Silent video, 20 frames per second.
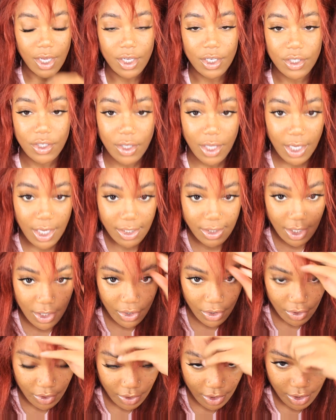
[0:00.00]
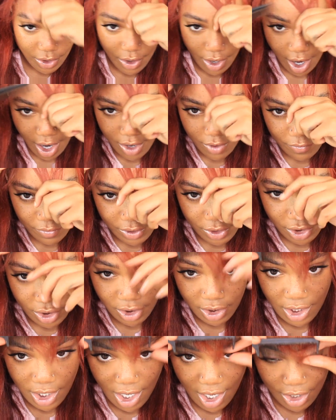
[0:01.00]
So like I said earlier, I
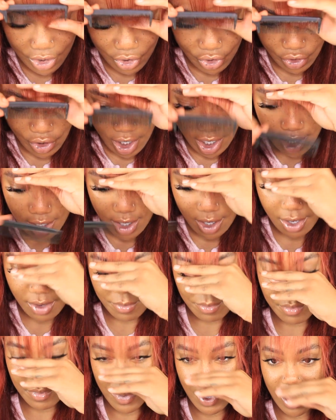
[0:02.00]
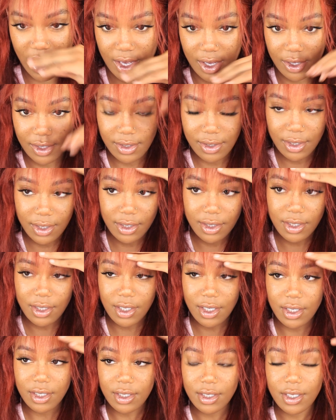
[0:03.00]
originally had tried to cut bangs into
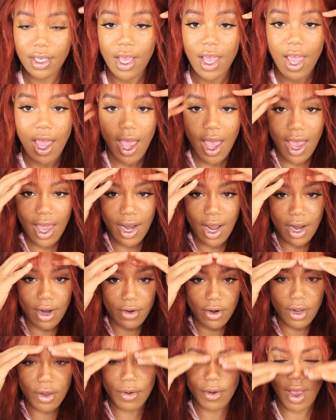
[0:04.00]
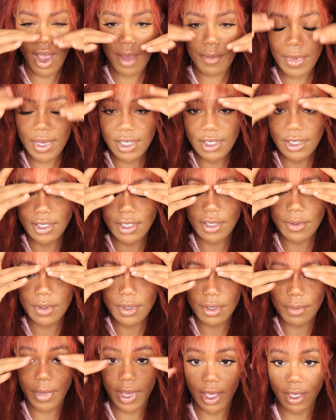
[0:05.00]
this. And I don't know, I might see what
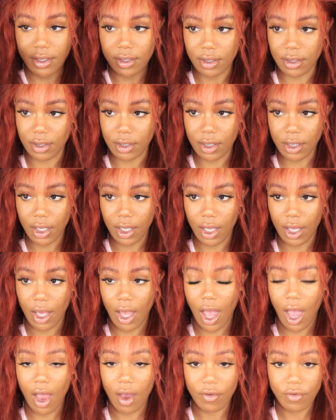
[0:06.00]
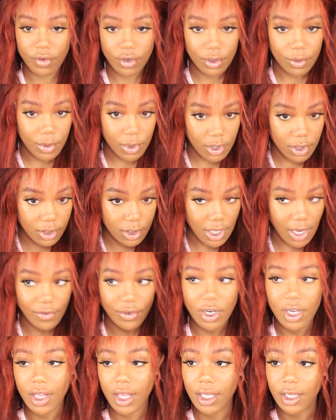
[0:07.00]
the bangs look like afterwards,
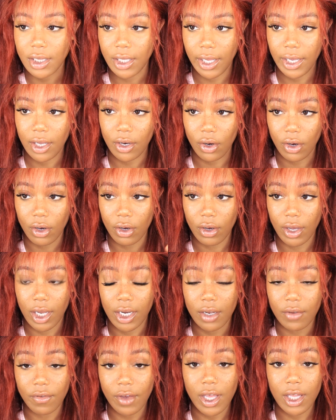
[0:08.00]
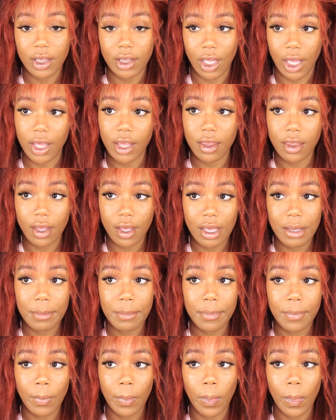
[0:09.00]
after I like lay it all. And if I like them,